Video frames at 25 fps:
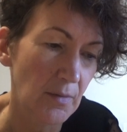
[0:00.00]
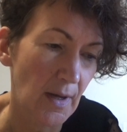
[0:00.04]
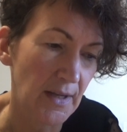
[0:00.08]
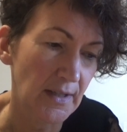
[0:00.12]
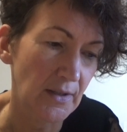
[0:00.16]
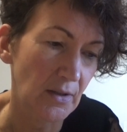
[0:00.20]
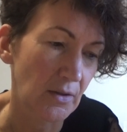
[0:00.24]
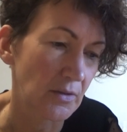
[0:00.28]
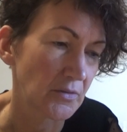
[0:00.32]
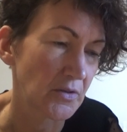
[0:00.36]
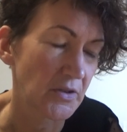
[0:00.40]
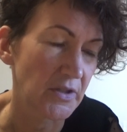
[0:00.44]
I
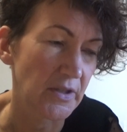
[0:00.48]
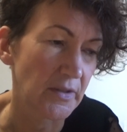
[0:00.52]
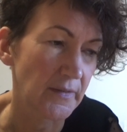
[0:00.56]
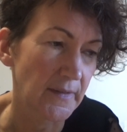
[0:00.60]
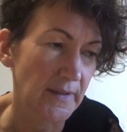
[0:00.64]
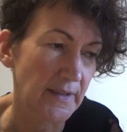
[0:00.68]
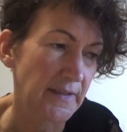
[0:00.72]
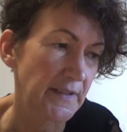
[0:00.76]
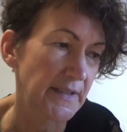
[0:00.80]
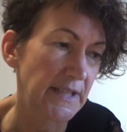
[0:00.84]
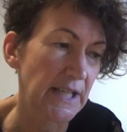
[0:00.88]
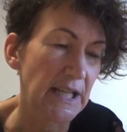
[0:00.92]
can't do
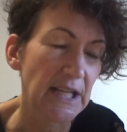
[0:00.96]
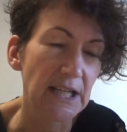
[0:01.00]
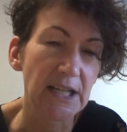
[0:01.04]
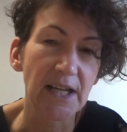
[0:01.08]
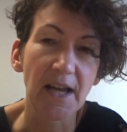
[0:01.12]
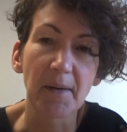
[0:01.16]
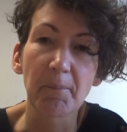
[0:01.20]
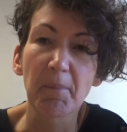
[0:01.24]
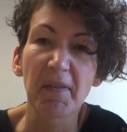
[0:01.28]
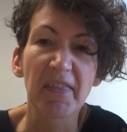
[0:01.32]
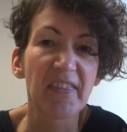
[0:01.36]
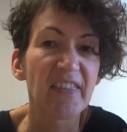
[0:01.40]
this thing,
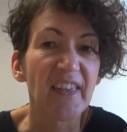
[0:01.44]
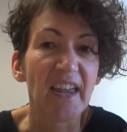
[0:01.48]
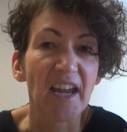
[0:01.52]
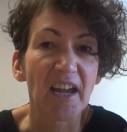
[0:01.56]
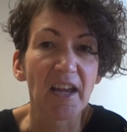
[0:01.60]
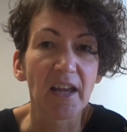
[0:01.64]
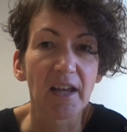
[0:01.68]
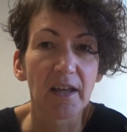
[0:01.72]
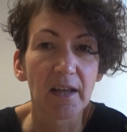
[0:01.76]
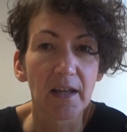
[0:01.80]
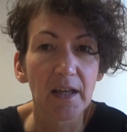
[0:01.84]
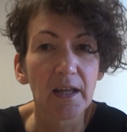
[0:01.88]
I'm
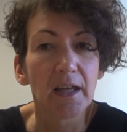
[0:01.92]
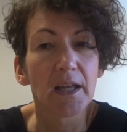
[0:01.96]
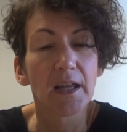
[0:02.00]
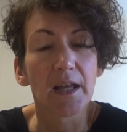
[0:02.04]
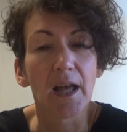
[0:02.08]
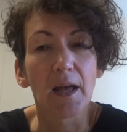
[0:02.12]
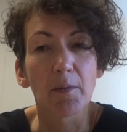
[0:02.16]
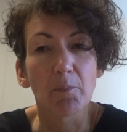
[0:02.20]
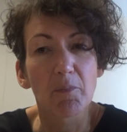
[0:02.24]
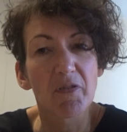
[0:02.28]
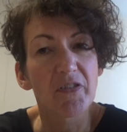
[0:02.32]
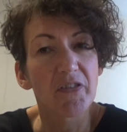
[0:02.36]
thick,
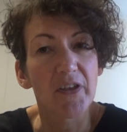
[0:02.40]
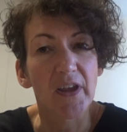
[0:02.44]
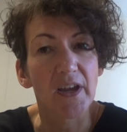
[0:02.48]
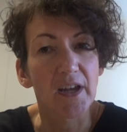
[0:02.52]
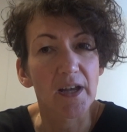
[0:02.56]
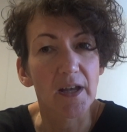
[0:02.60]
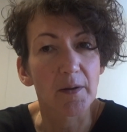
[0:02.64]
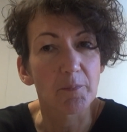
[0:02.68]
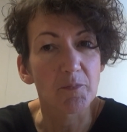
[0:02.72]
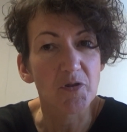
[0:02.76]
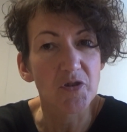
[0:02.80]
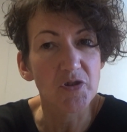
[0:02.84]
I'm
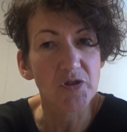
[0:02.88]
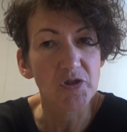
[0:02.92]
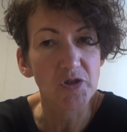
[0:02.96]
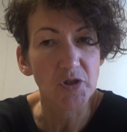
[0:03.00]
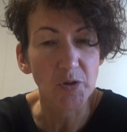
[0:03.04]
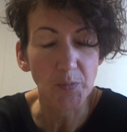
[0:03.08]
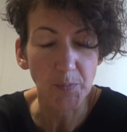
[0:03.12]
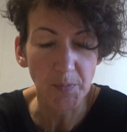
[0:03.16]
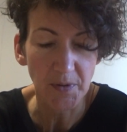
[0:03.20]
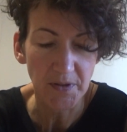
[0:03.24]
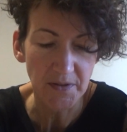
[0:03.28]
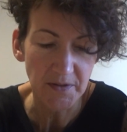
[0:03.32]

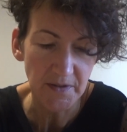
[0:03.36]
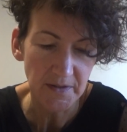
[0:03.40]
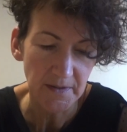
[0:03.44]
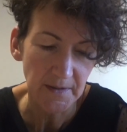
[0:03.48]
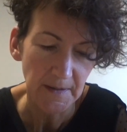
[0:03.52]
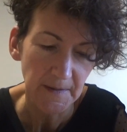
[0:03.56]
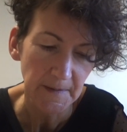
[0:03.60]
stupid.